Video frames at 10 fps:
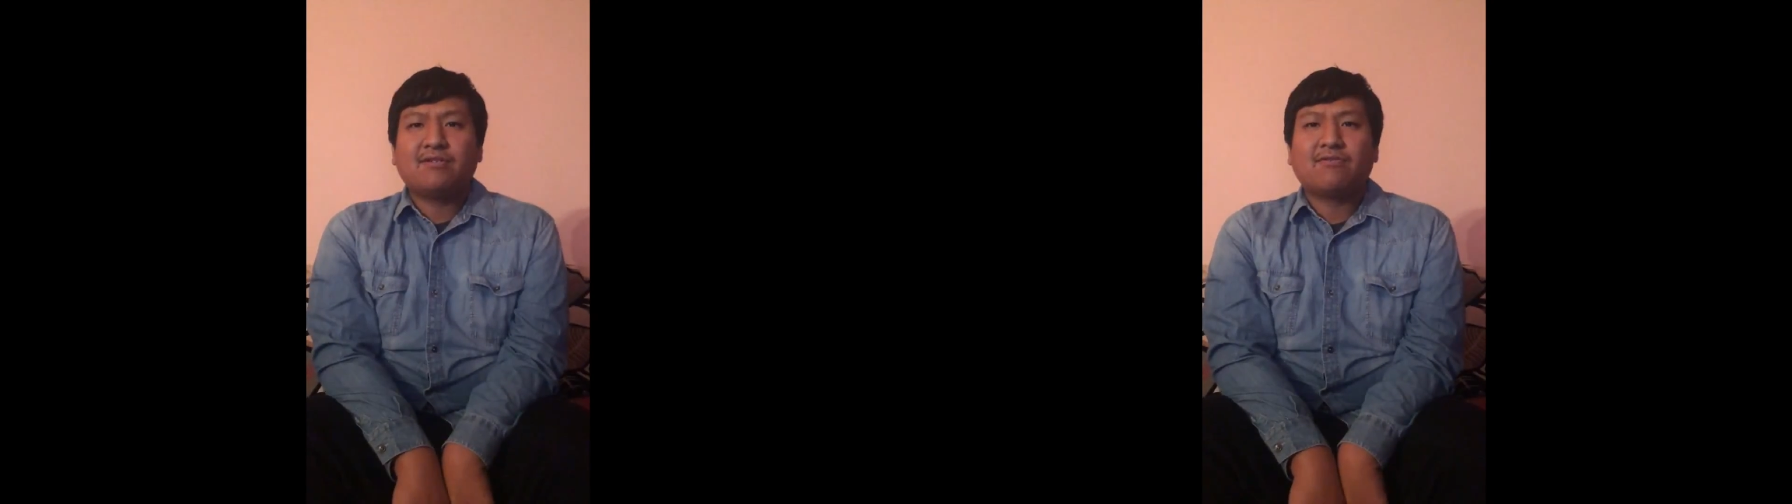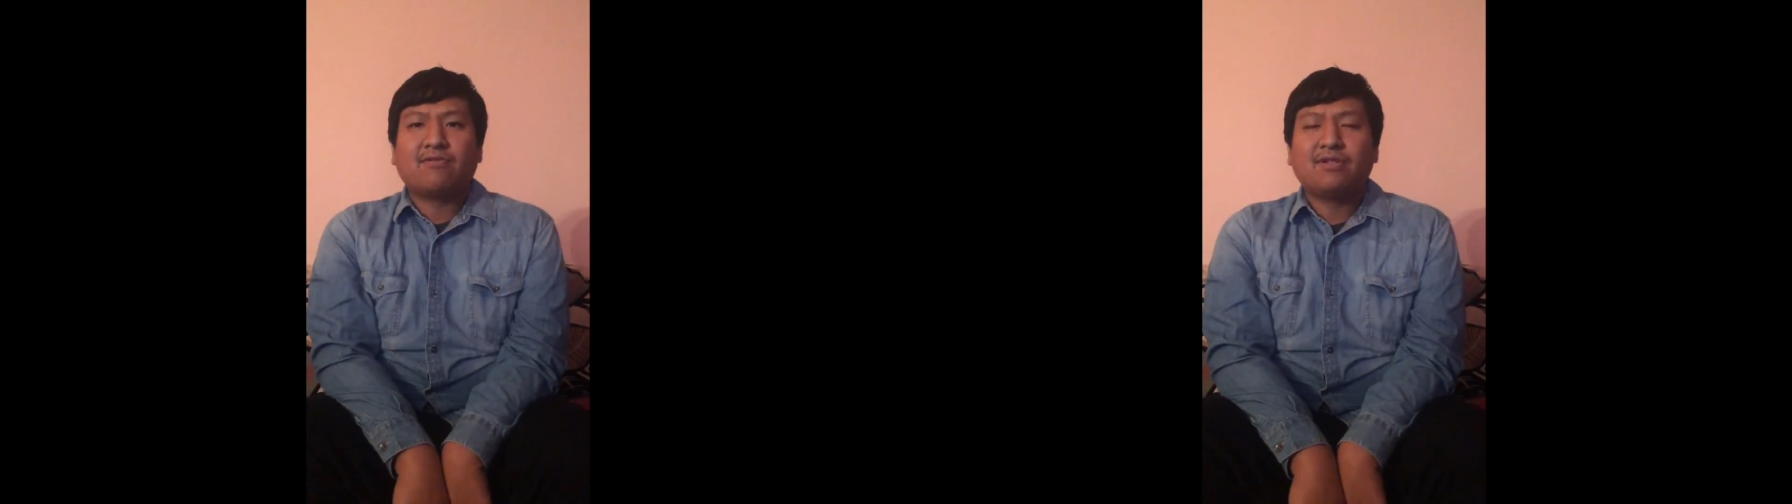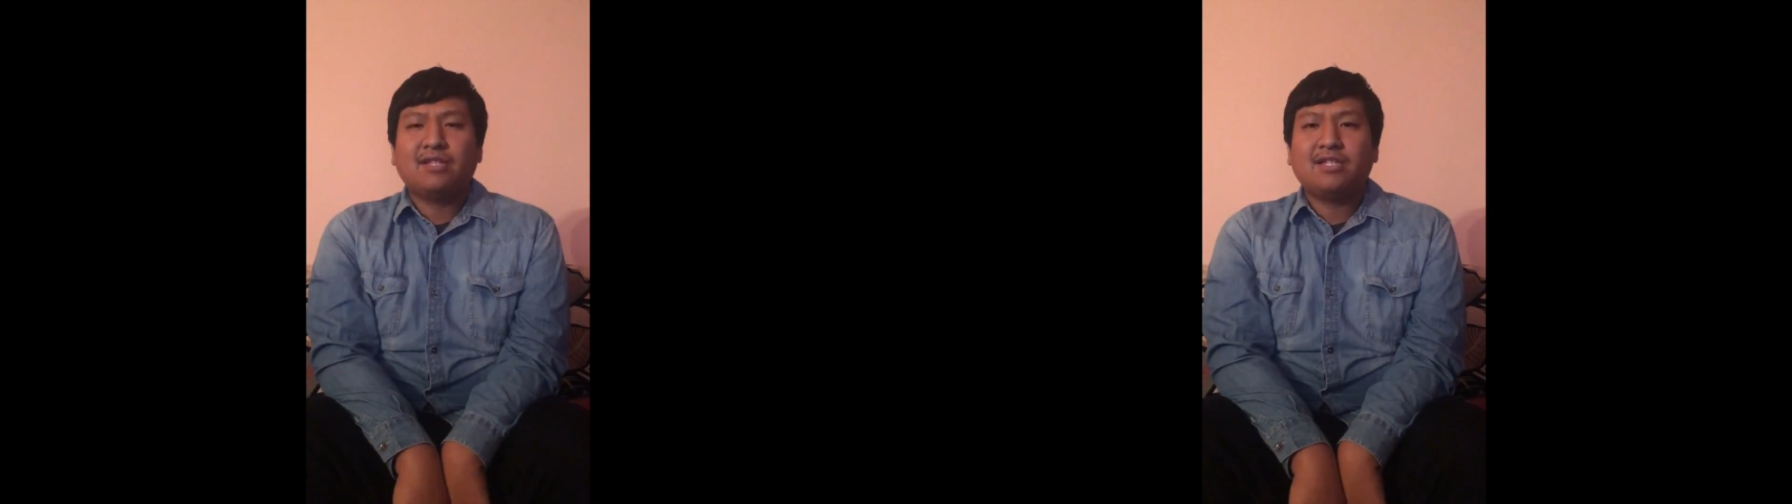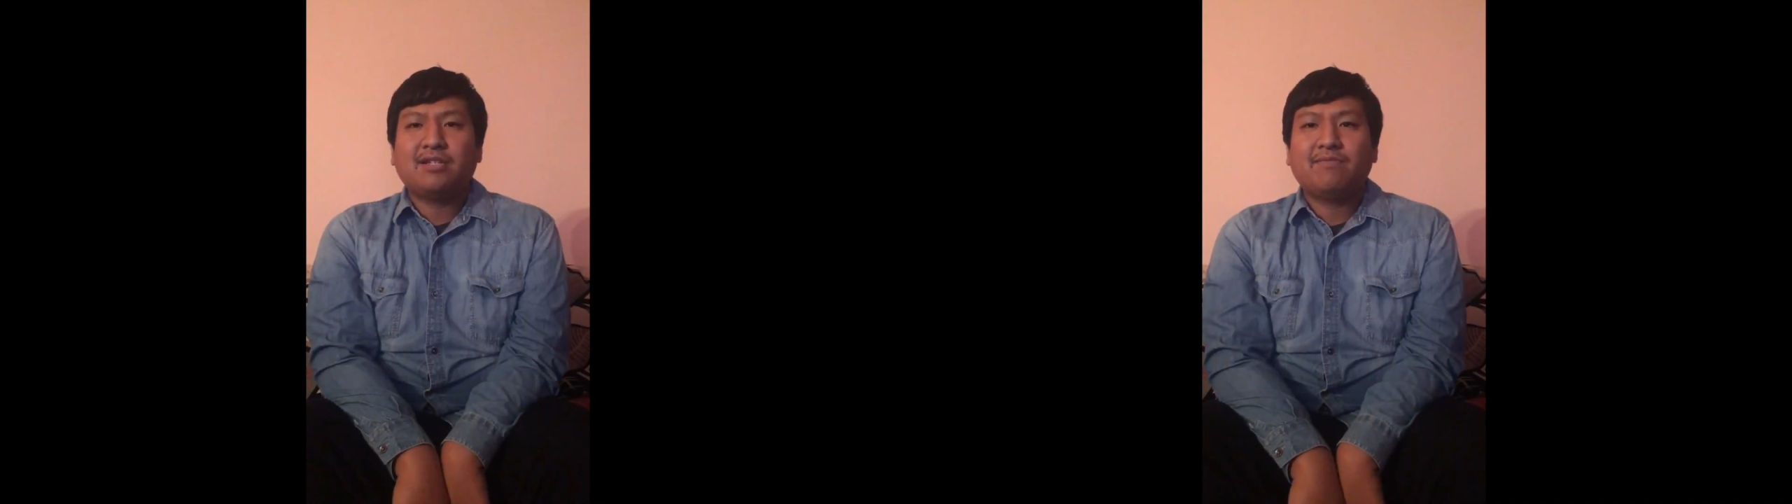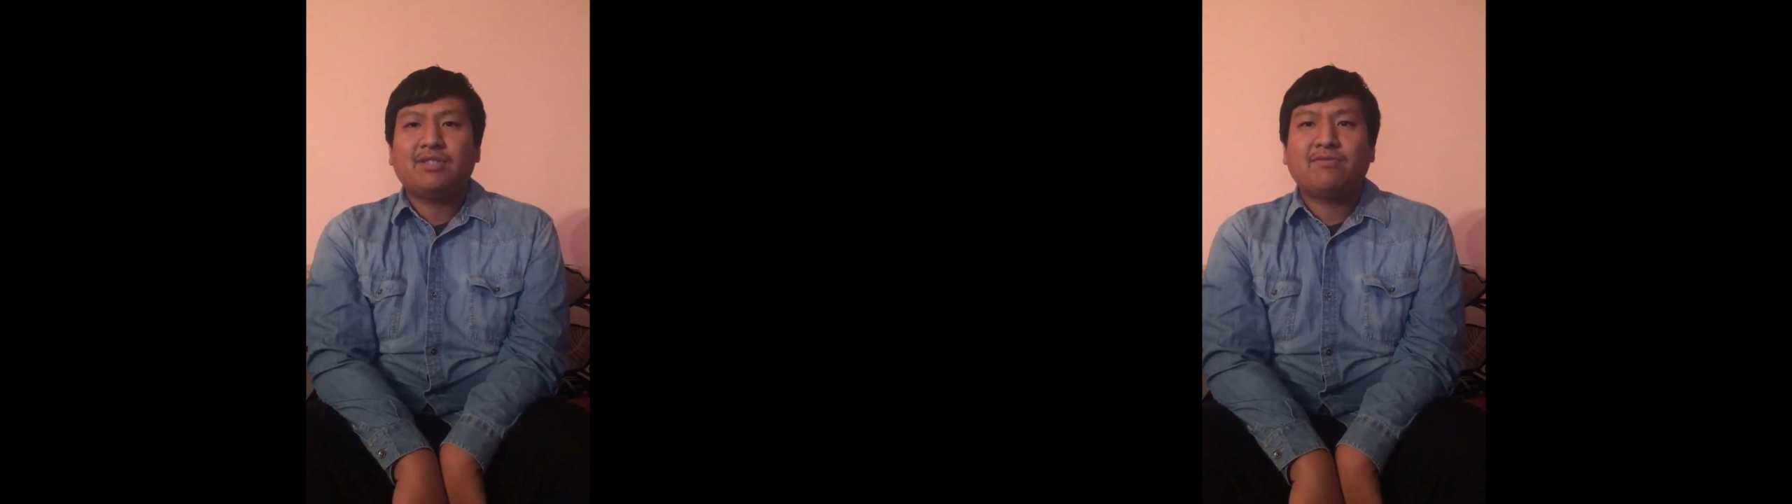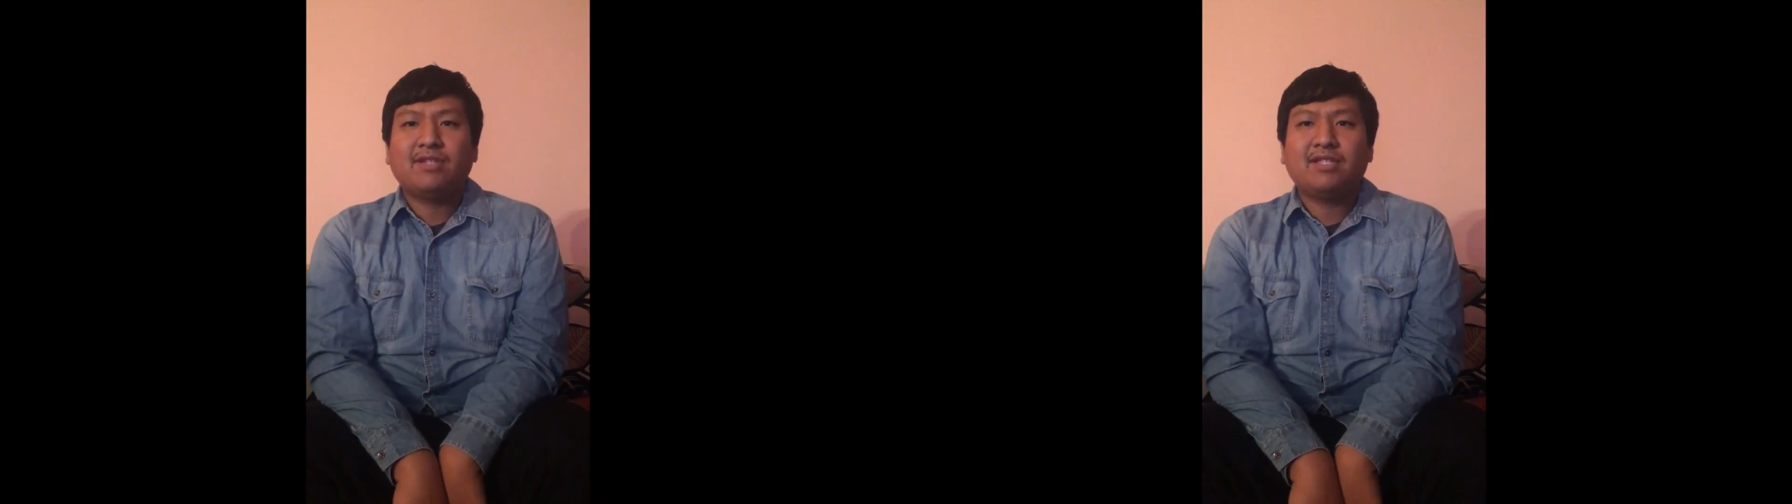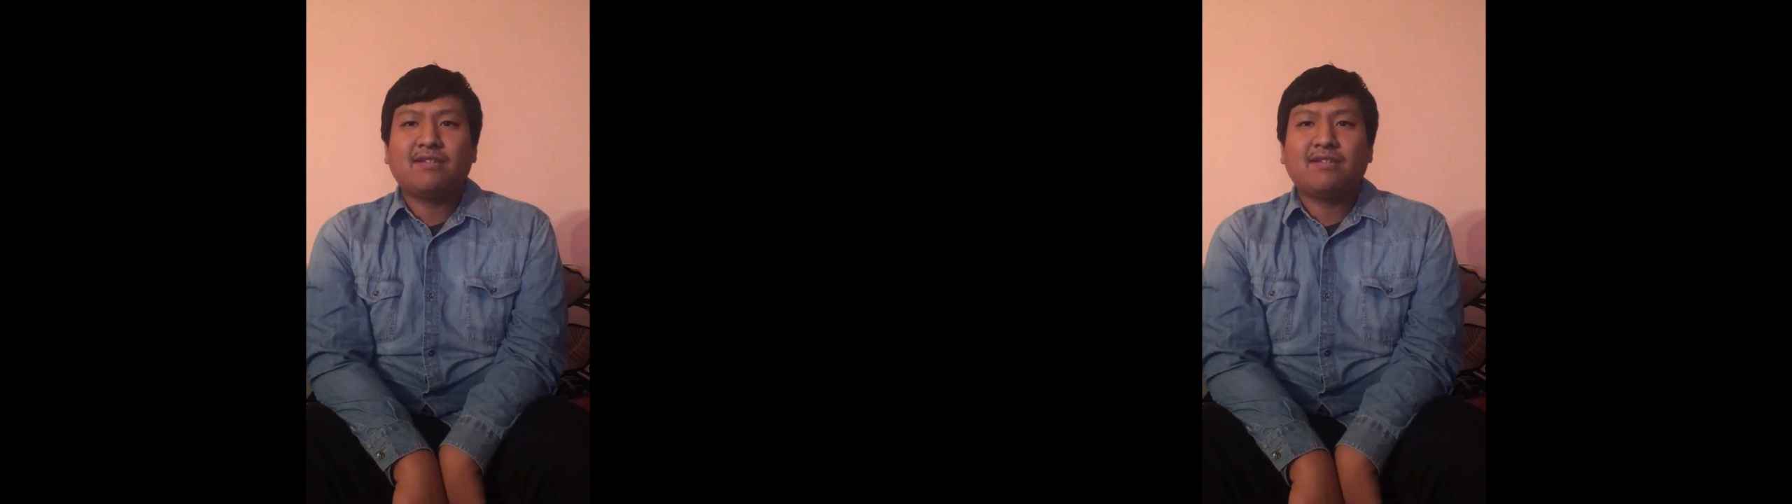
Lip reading: a correlation between